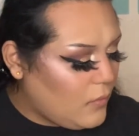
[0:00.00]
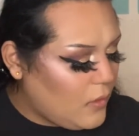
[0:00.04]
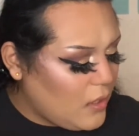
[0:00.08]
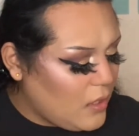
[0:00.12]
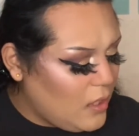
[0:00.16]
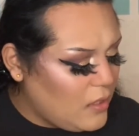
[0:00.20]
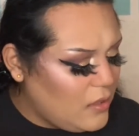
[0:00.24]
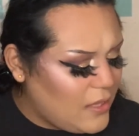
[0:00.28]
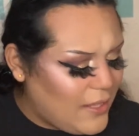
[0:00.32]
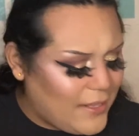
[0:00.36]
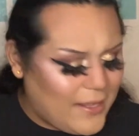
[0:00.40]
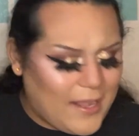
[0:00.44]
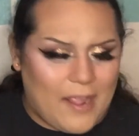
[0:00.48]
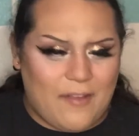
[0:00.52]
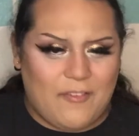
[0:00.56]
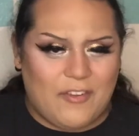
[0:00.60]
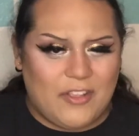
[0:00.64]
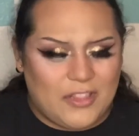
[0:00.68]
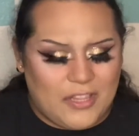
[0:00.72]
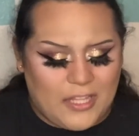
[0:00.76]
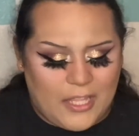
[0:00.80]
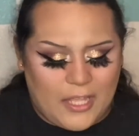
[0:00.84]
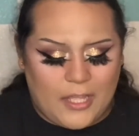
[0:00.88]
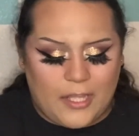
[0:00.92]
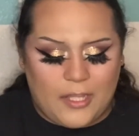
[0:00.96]
like
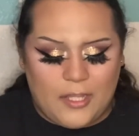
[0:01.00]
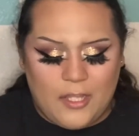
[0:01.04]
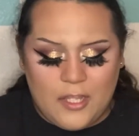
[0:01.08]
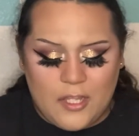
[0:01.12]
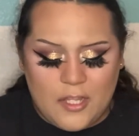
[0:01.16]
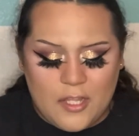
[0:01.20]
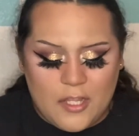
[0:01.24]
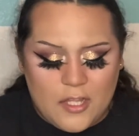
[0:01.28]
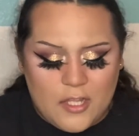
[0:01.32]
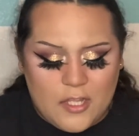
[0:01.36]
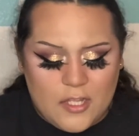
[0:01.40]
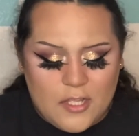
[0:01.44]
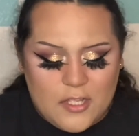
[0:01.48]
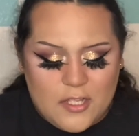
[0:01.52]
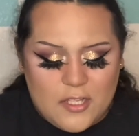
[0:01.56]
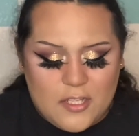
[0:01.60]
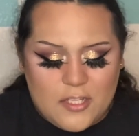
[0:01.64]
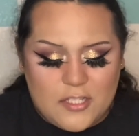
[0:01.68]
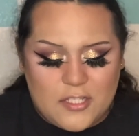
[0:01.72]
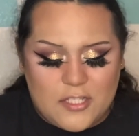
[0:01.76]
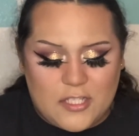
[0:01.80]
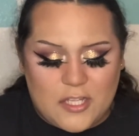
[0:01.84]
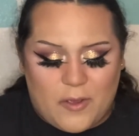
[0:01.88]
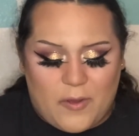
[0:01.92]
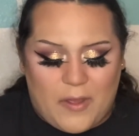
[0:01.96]
everything,
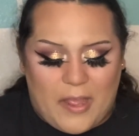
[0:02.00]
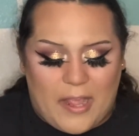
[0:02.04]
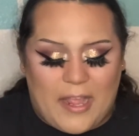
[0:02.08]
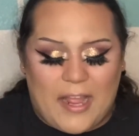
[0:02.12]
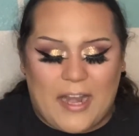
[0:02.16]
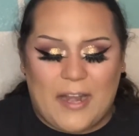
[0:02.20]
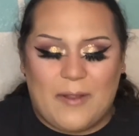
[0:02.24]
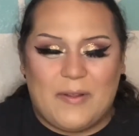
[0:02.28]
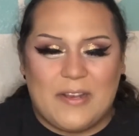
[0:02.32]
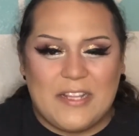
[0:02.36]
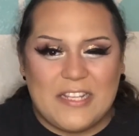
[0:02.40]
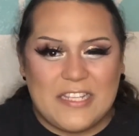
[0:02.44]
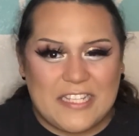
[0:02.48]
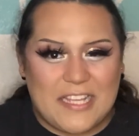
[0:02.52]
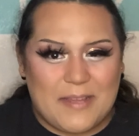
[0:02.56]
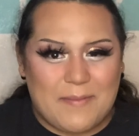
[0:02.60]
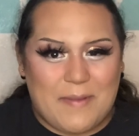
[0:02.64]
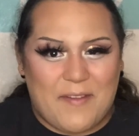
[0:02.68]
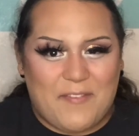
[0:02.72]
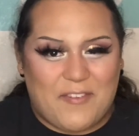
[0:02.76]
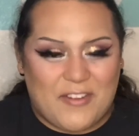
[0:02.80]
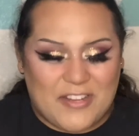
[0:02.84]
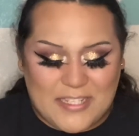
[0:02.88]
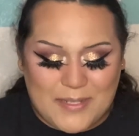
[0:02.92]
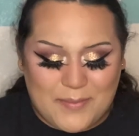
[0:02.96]
so I kind of wanted to get
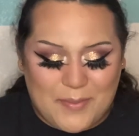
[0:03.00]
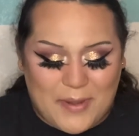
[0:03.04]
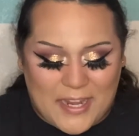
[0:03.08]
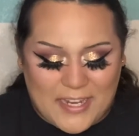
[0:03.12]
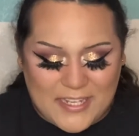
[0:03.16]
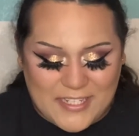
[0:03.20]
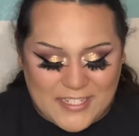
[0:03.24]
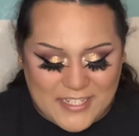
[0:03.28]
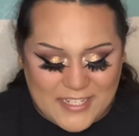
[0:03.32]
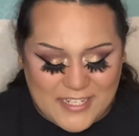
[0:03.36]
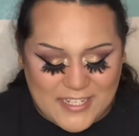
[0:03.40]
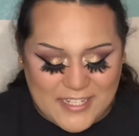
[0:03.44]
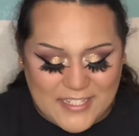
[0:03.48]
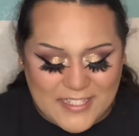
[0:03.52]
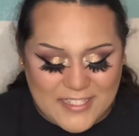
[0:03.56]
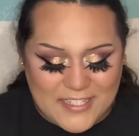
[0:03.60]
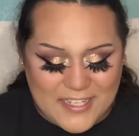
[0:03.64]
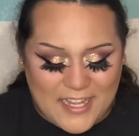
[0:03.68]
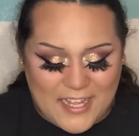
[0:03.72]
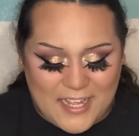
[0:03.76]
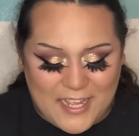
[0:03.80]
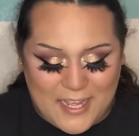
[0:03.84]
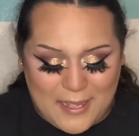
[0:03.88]
my first impressions.